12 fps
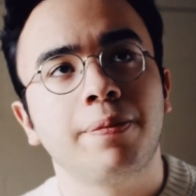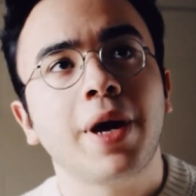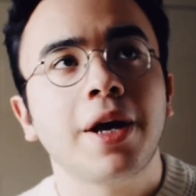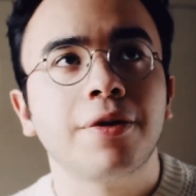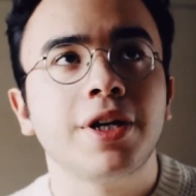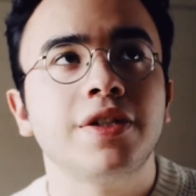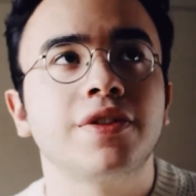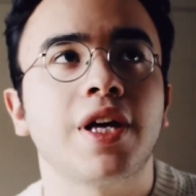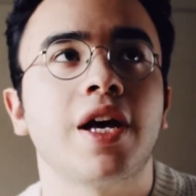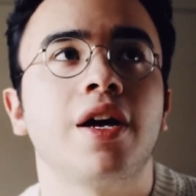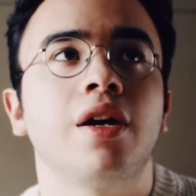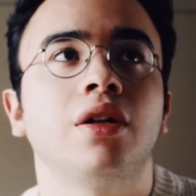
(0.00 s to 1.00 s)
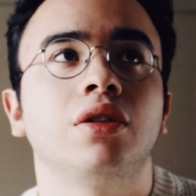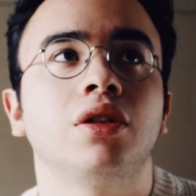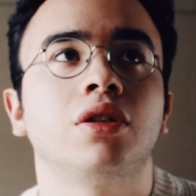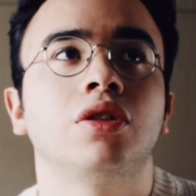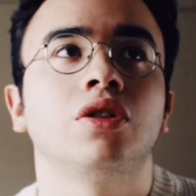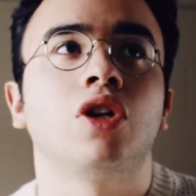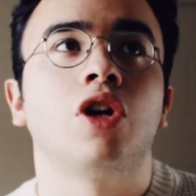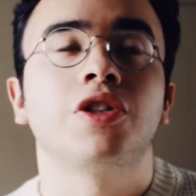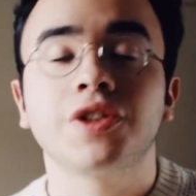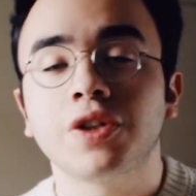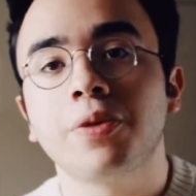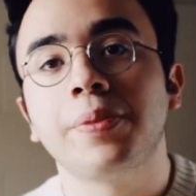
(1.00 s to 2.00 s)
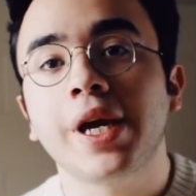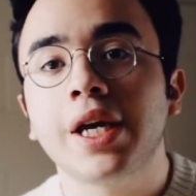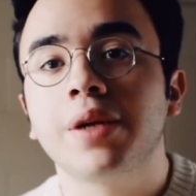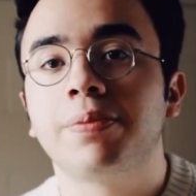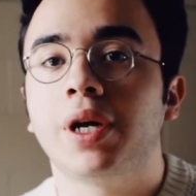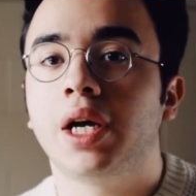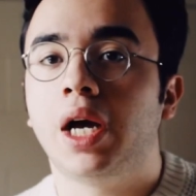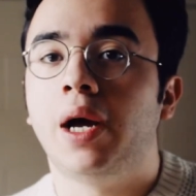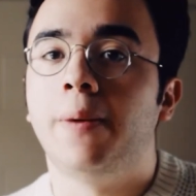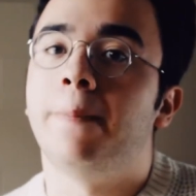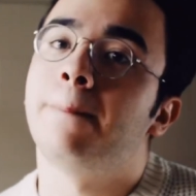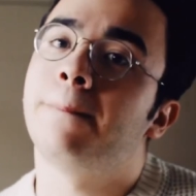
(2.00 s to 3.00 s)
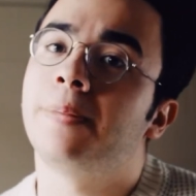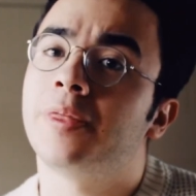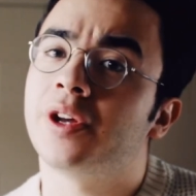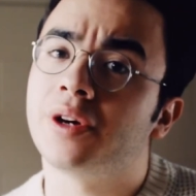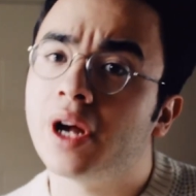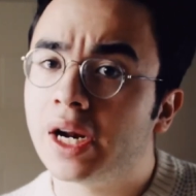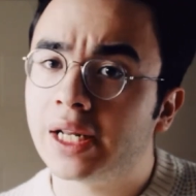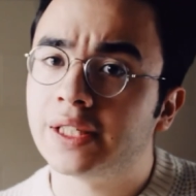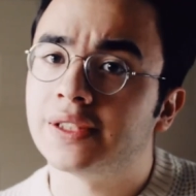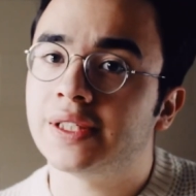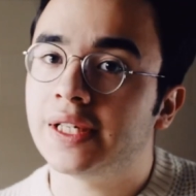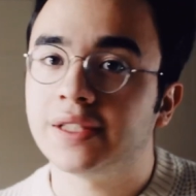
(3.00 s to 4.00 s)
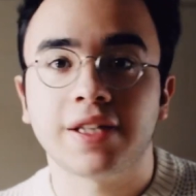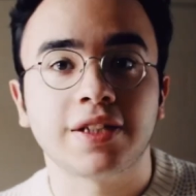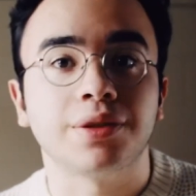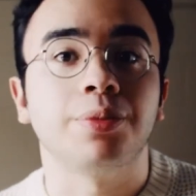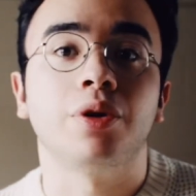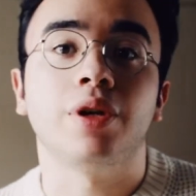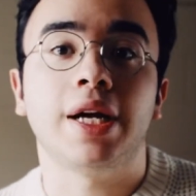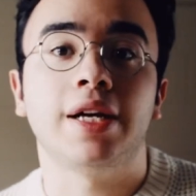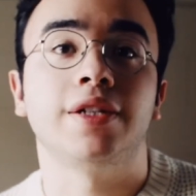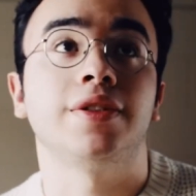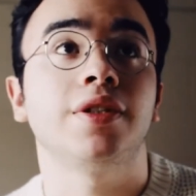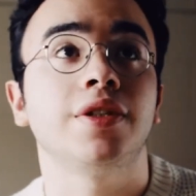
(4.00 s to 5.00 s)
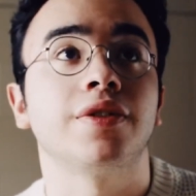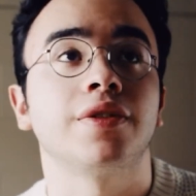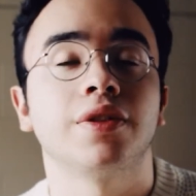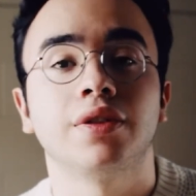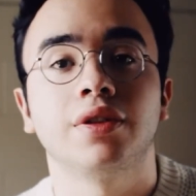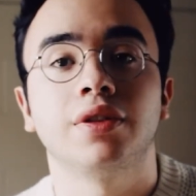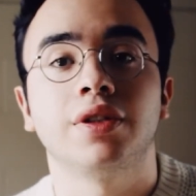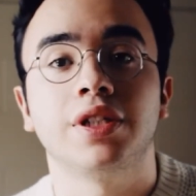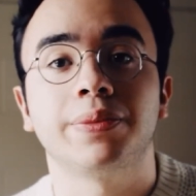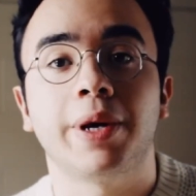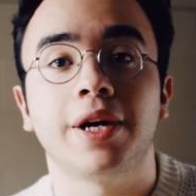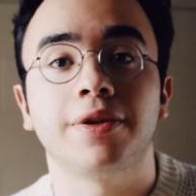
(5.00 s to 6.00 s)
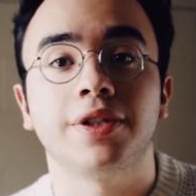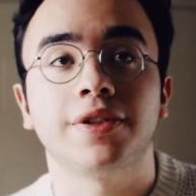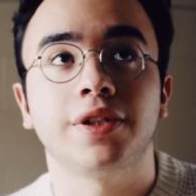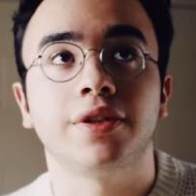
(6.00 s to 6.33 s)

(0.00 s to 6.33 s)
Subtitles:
batteries that are still made, but they're not as accessible as these batteries